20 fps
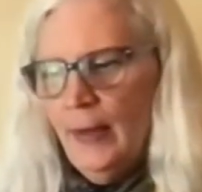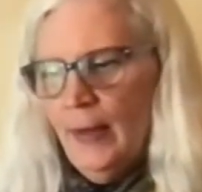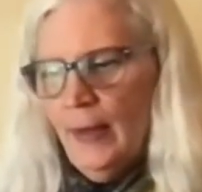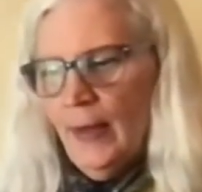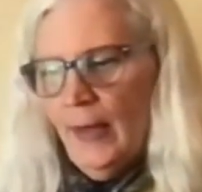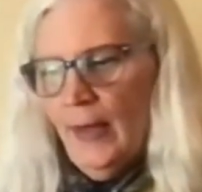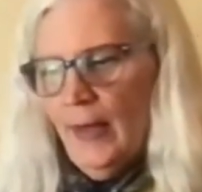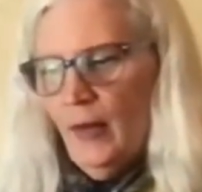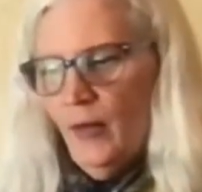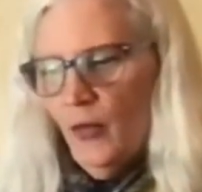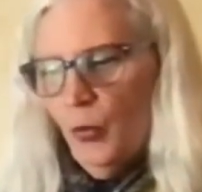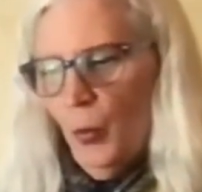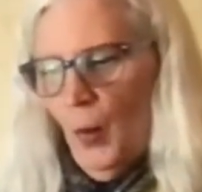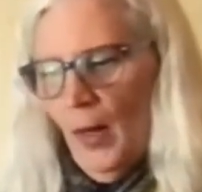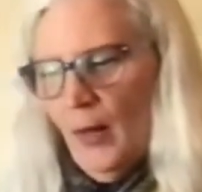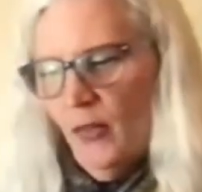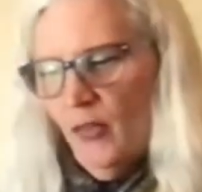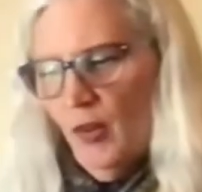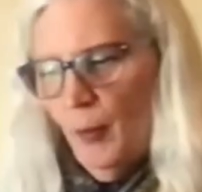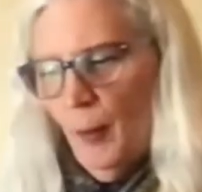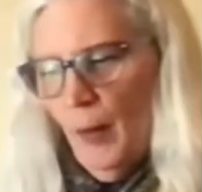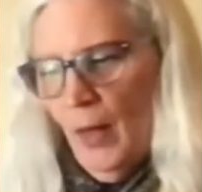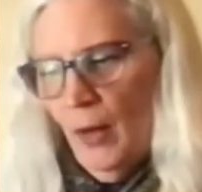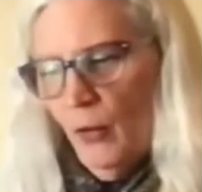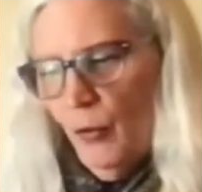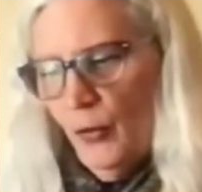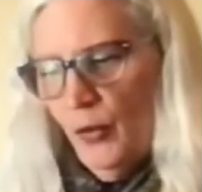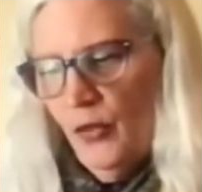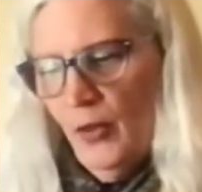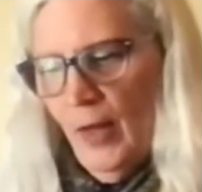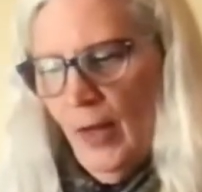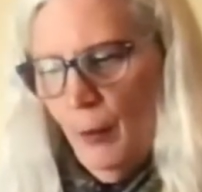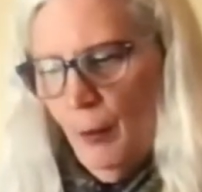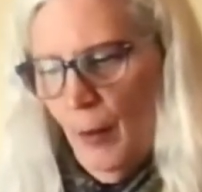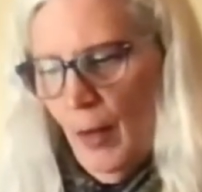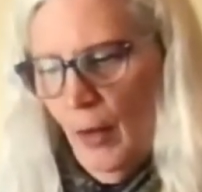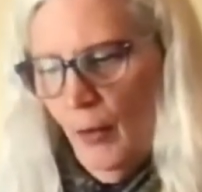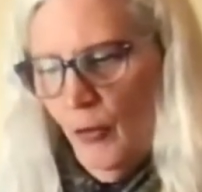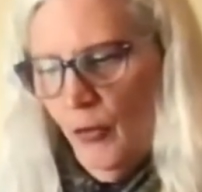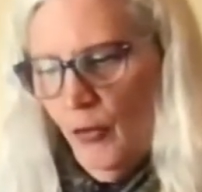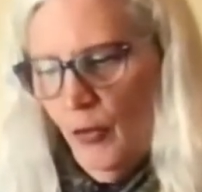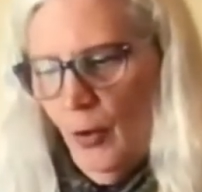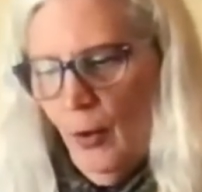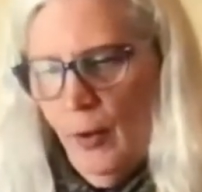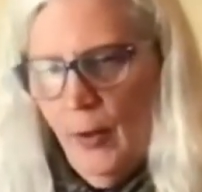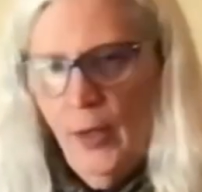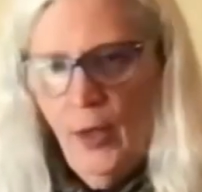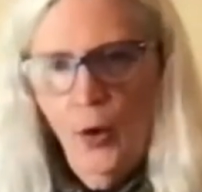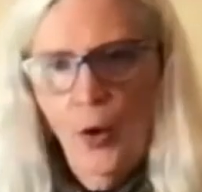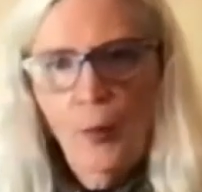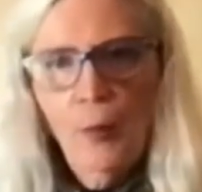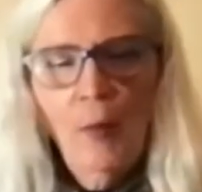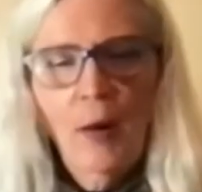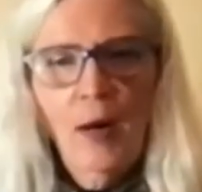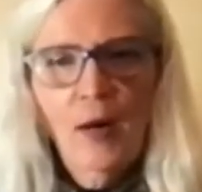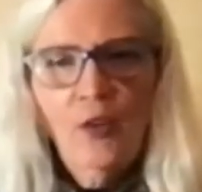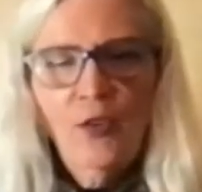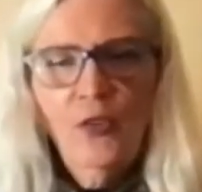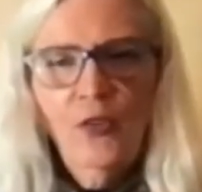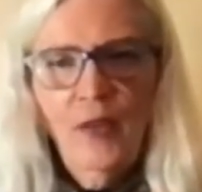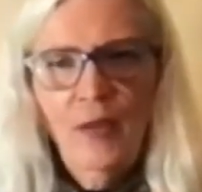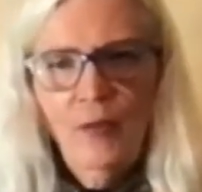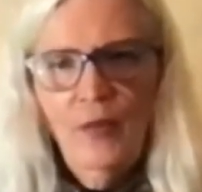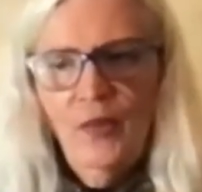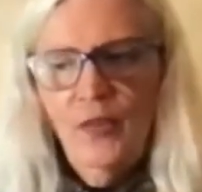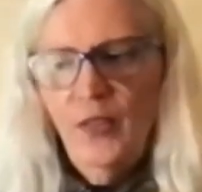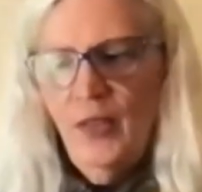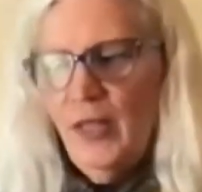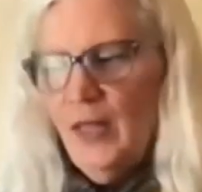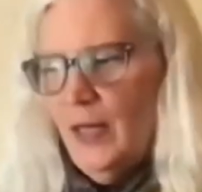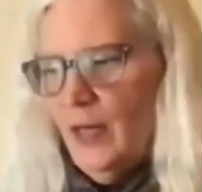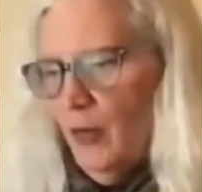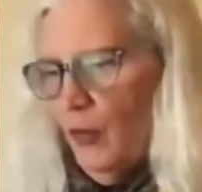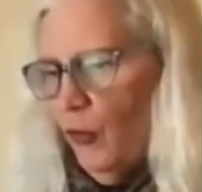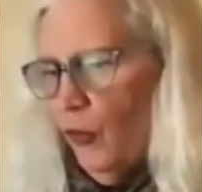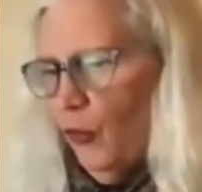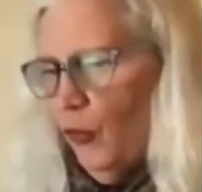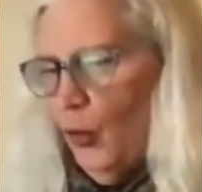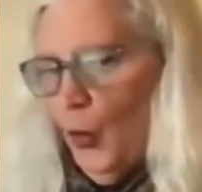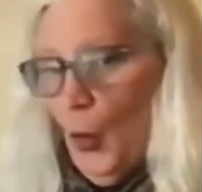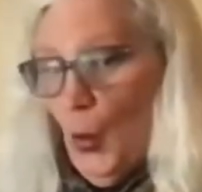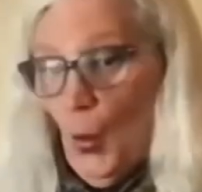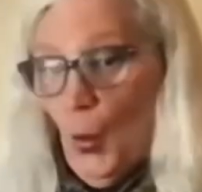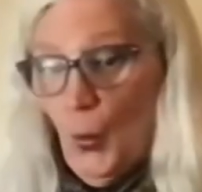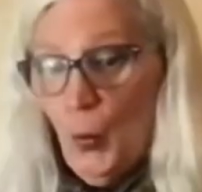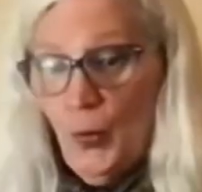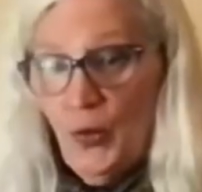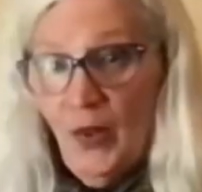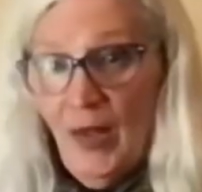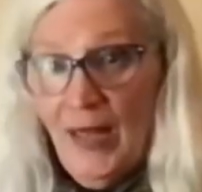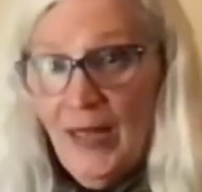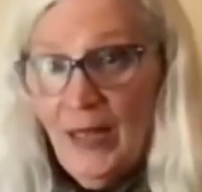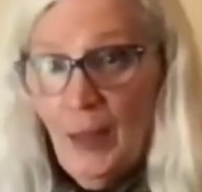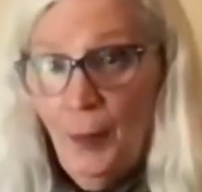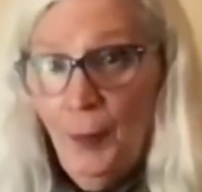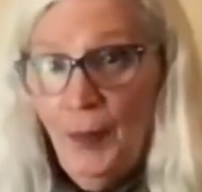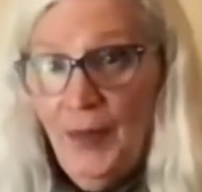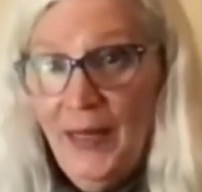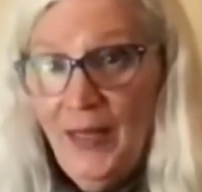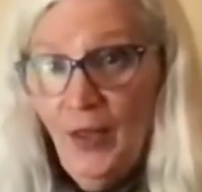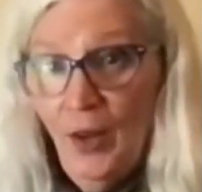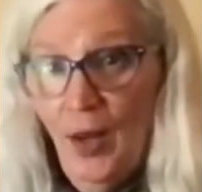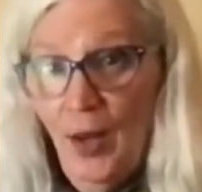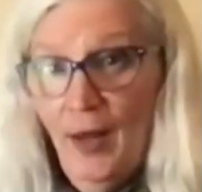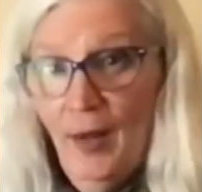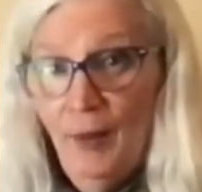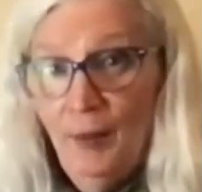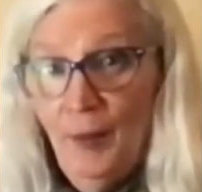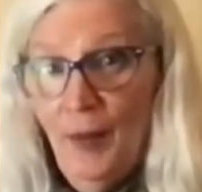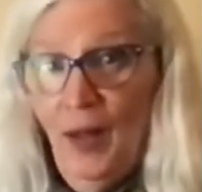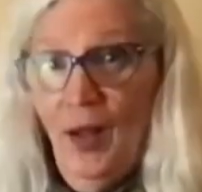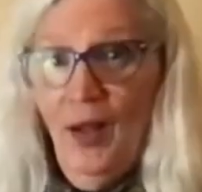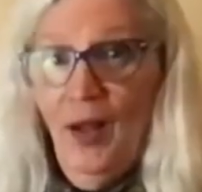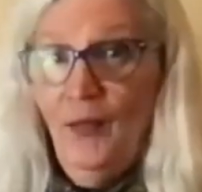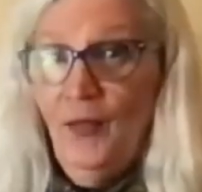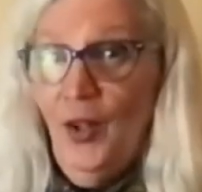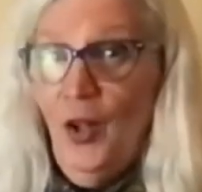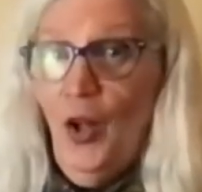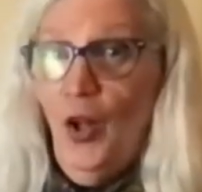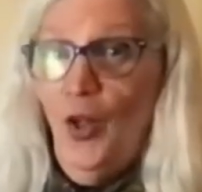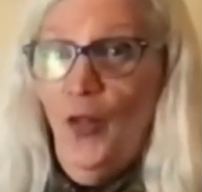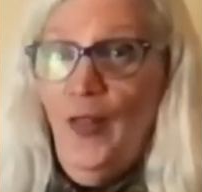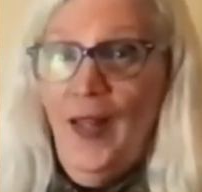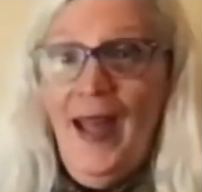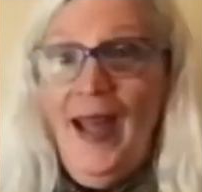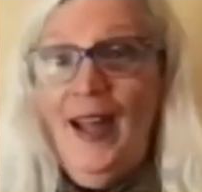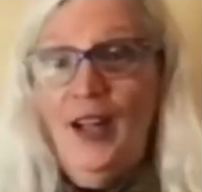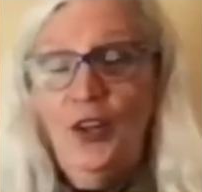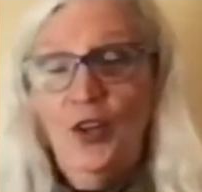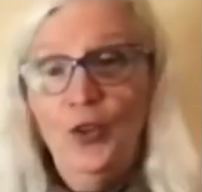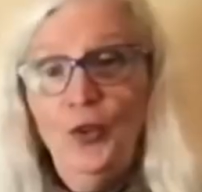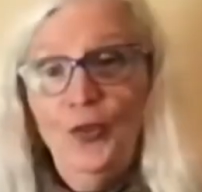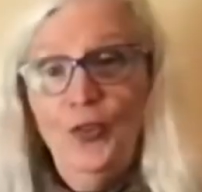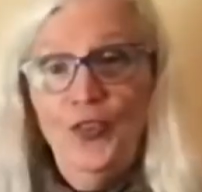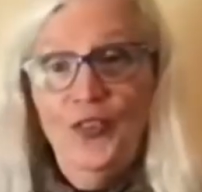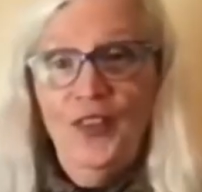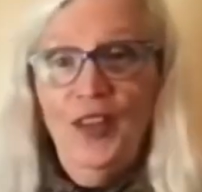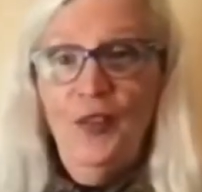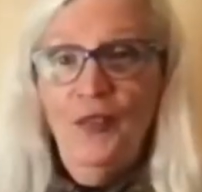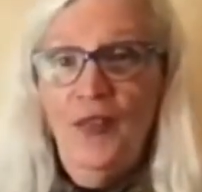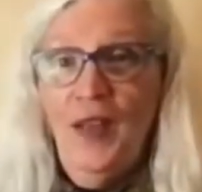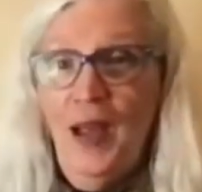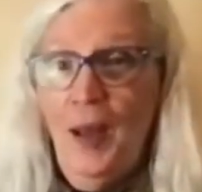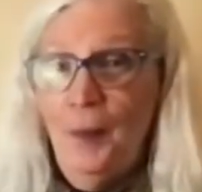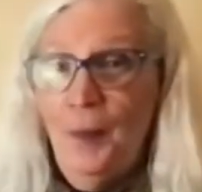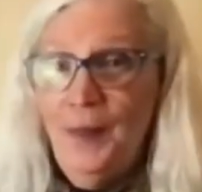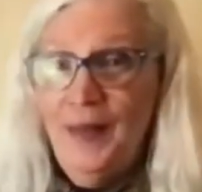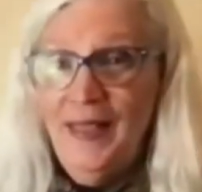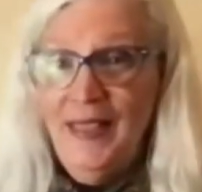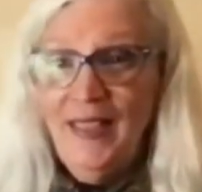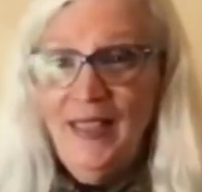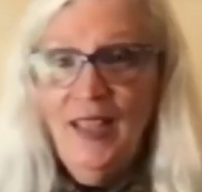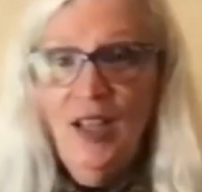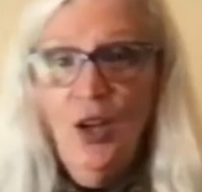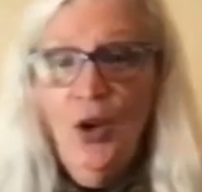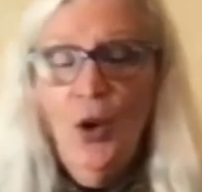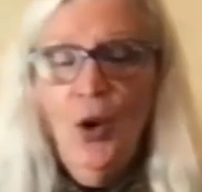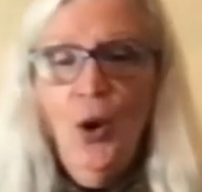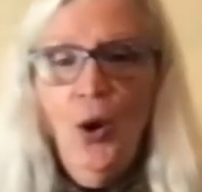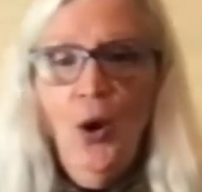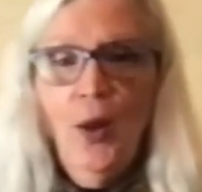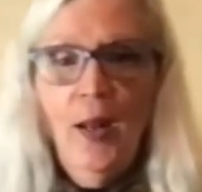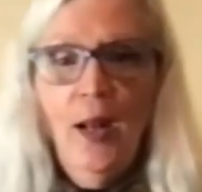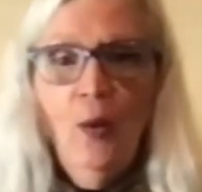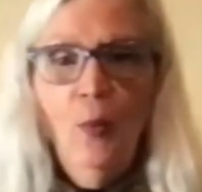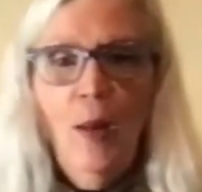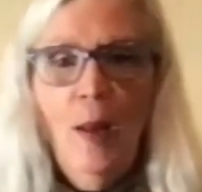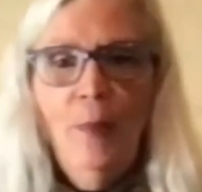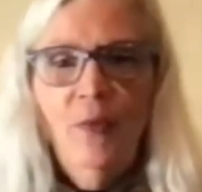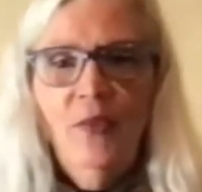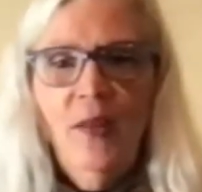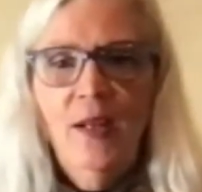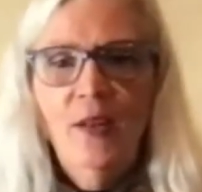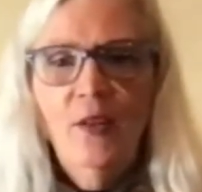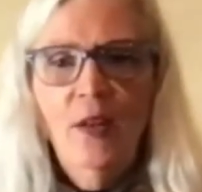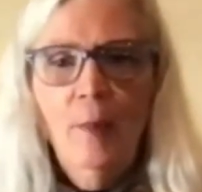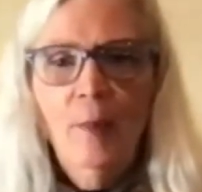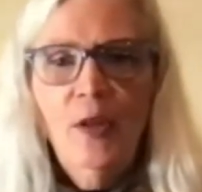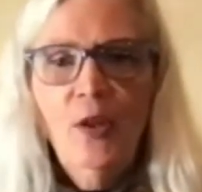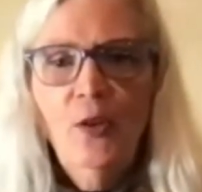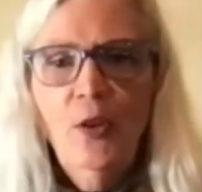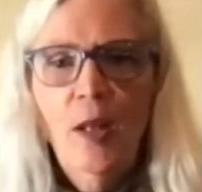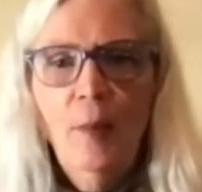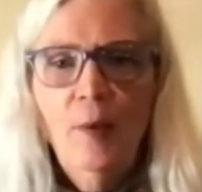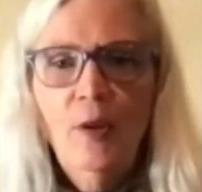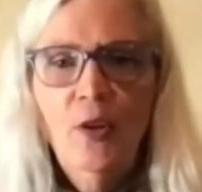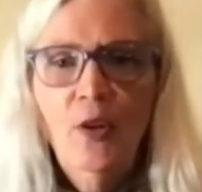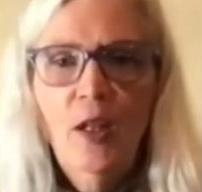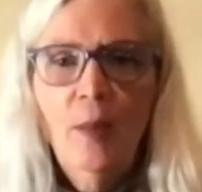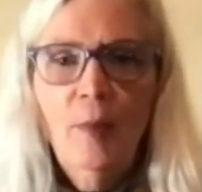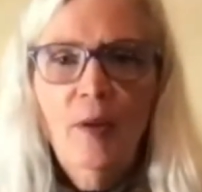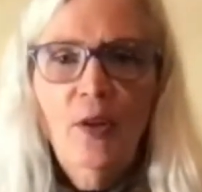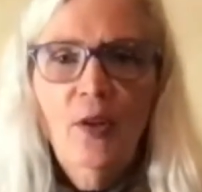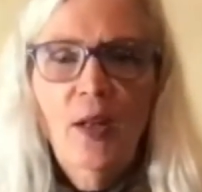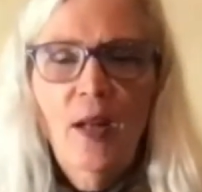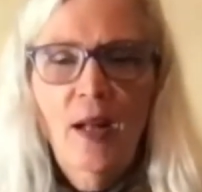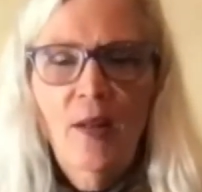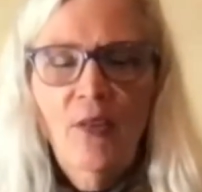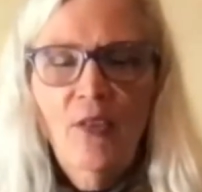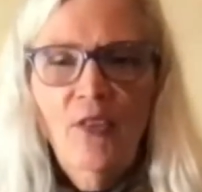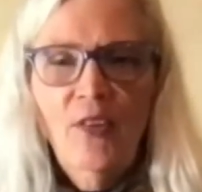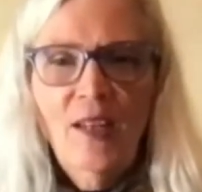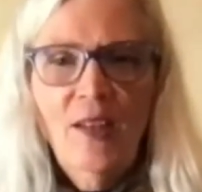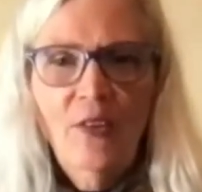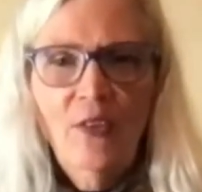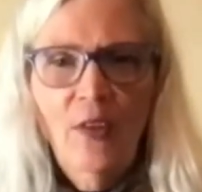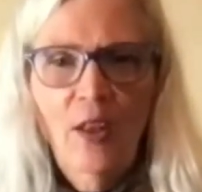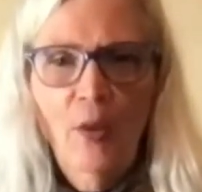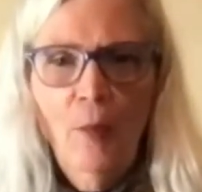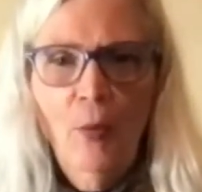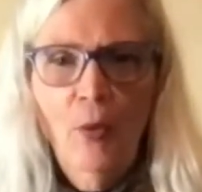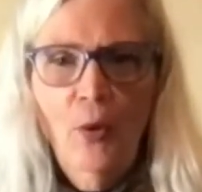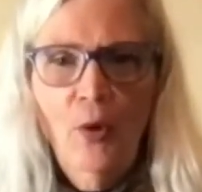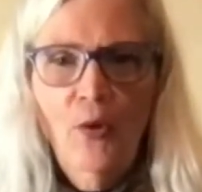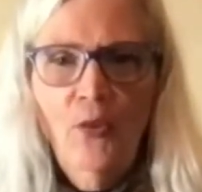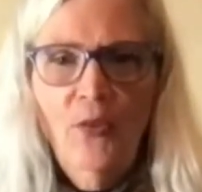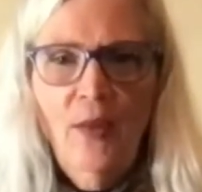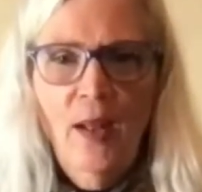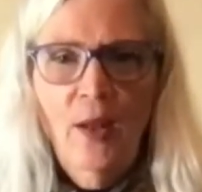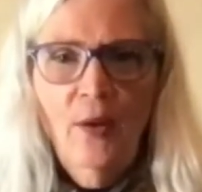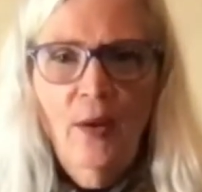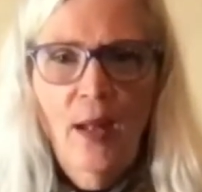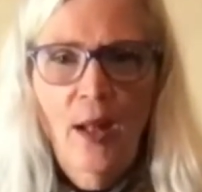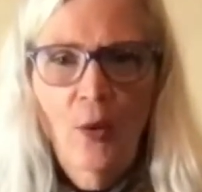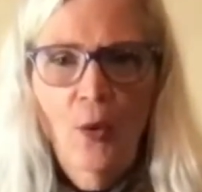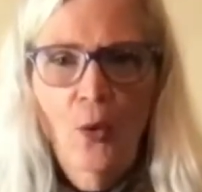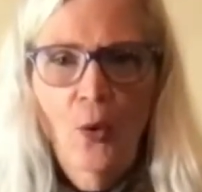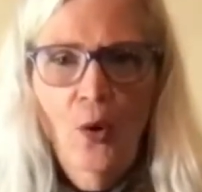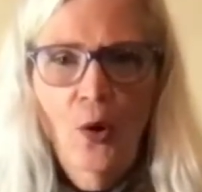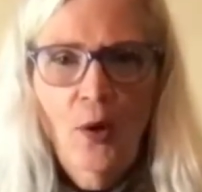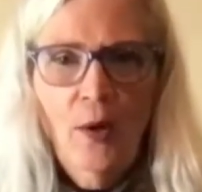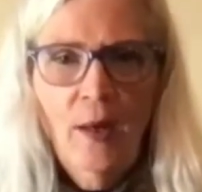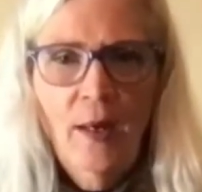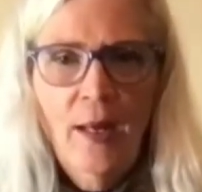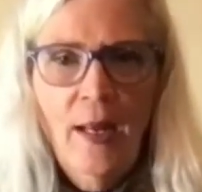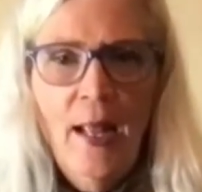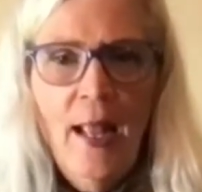It's once a month for 10 months starting on March 17th. So take a peek on all that good stuff happening on our website, www.cslmorristown.org.